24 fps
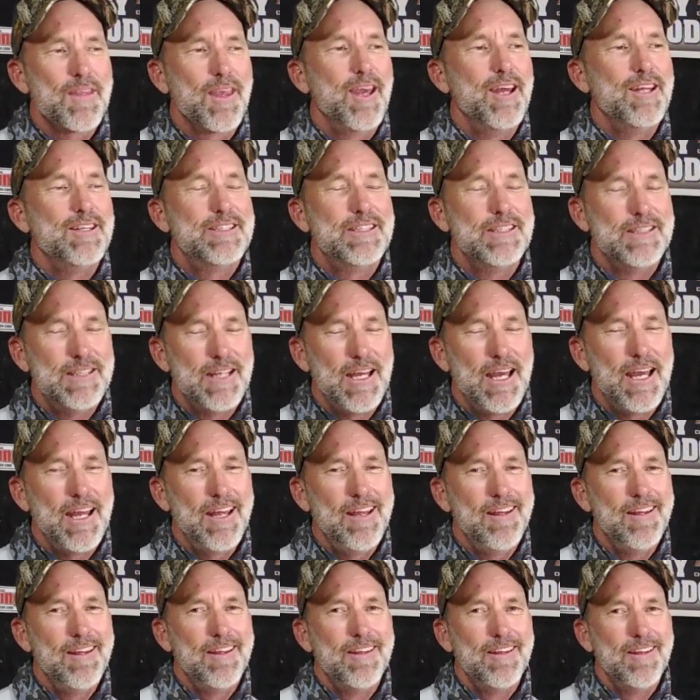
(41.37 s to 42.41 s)
And
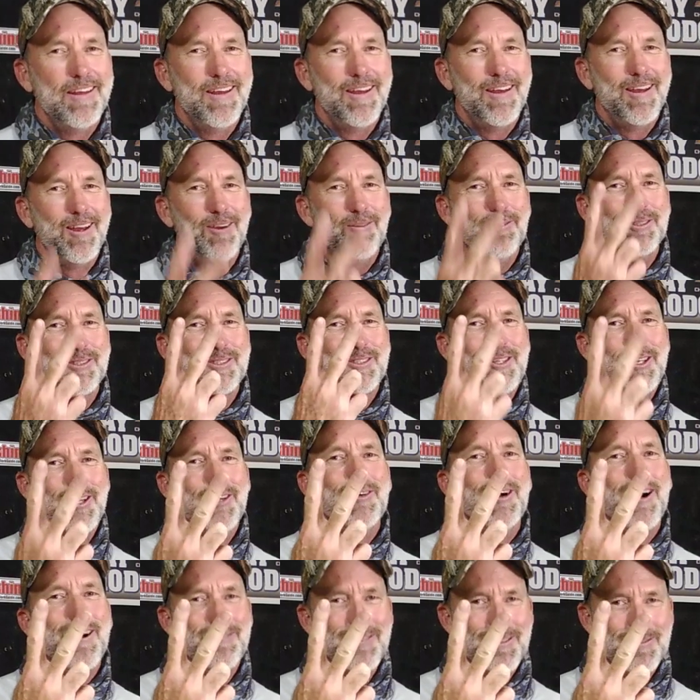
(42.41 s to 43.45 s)
today, it was
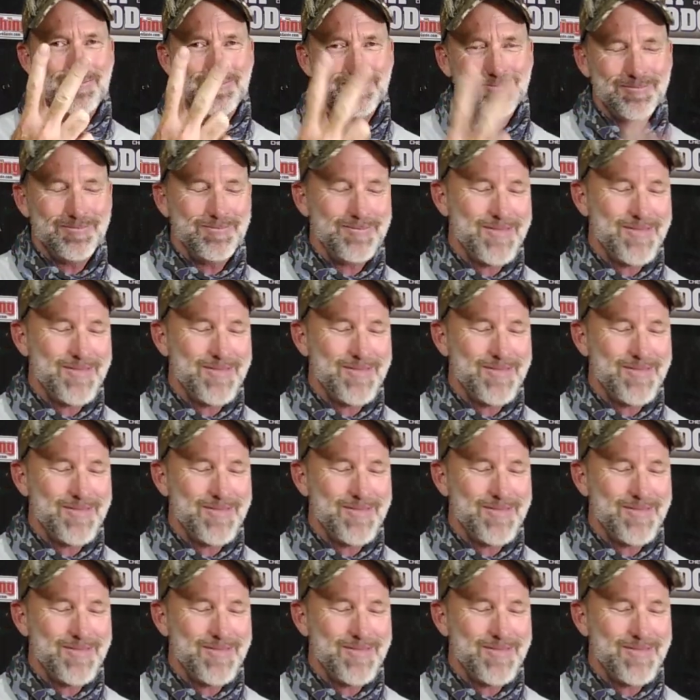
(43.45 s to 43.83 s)
two of them.